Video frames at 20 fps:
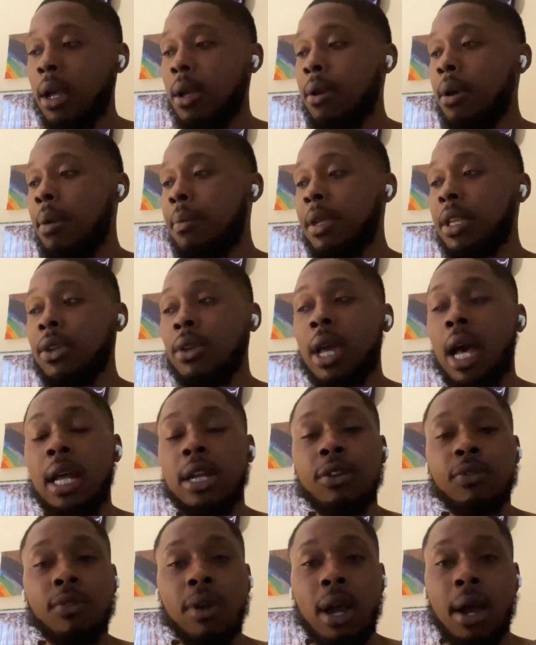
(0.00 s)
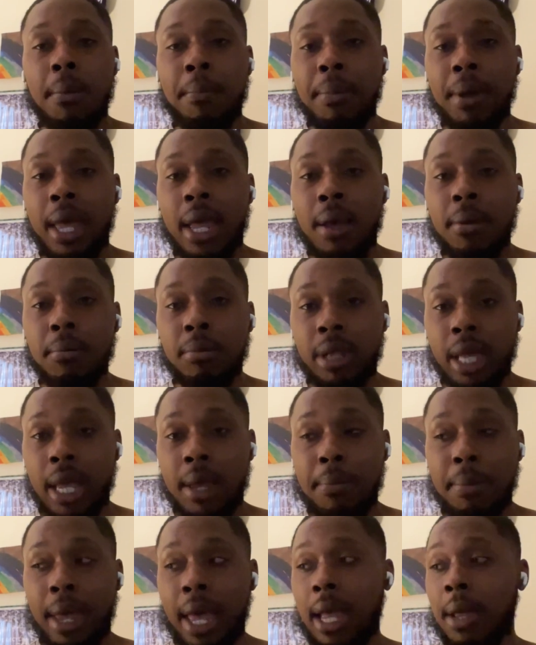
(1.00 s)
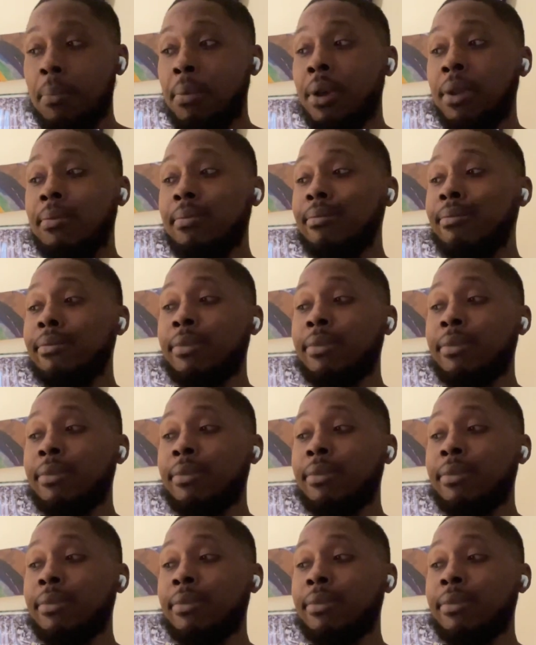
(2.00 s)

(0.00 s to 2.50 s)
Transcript: I mean, you got DeRon Bland back, but,